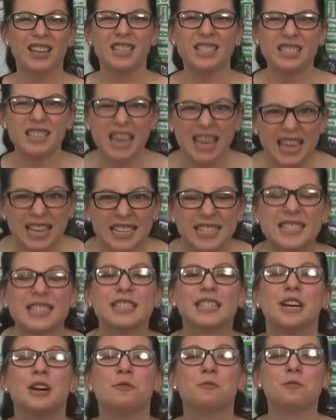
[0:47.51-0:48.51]
Yes,
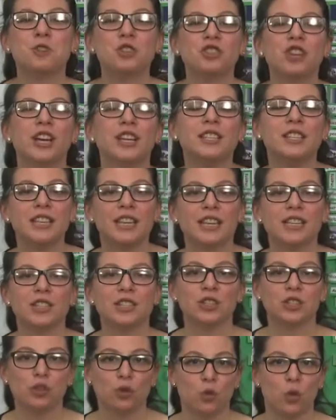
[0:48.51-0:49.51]
we're trying to answer
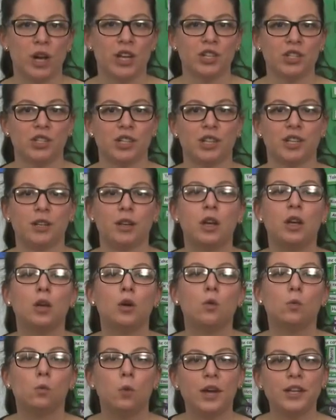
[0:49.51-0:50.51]
the question,
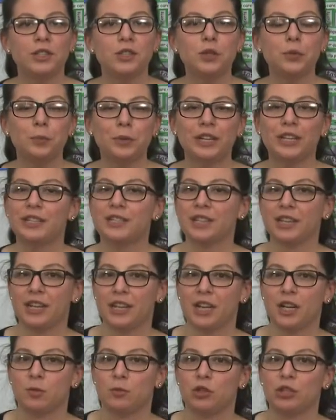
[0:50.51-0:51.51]
what do plants and
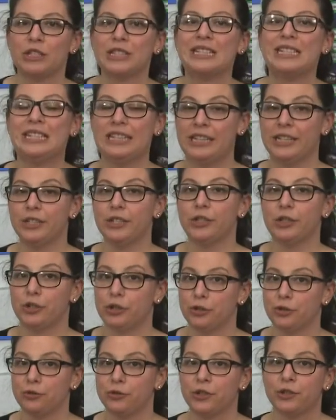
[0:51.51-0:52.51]
animals need to
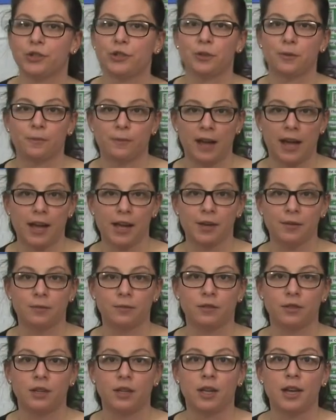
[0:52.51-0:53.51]
do to survive?
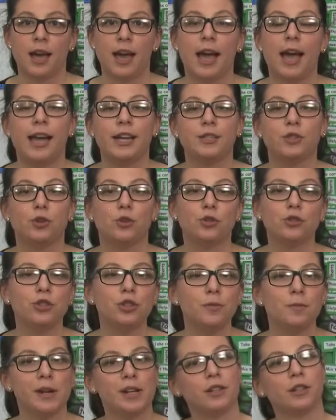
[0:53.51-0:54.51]
I told you
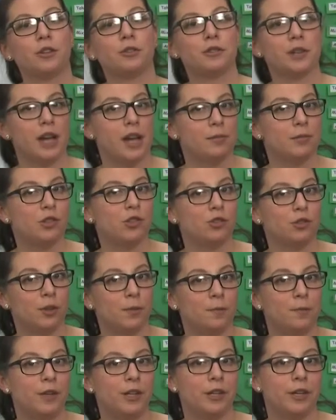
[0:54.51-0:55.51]
about the crab and
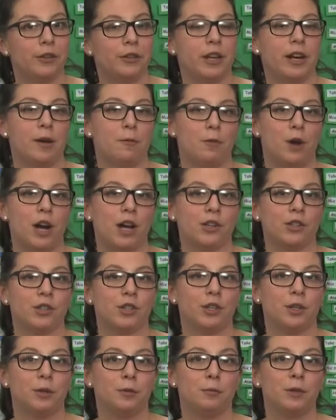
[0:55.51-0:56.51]
shrimp video that I watched,
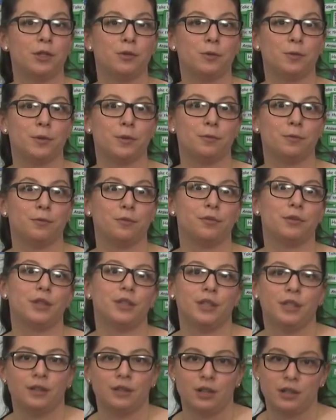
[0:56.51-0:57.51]
which was what
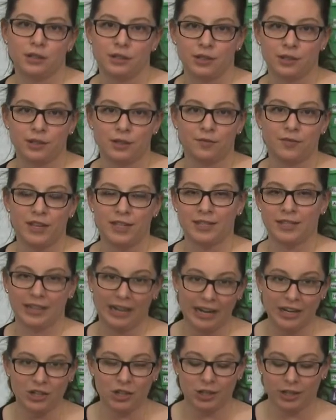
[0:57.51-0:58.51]
really launched this
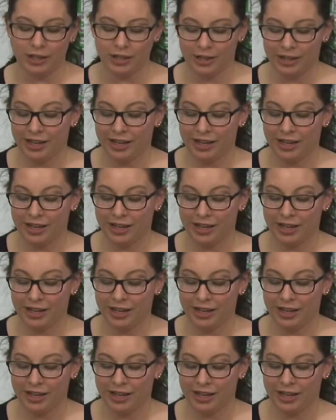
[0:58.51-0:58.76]
investigation.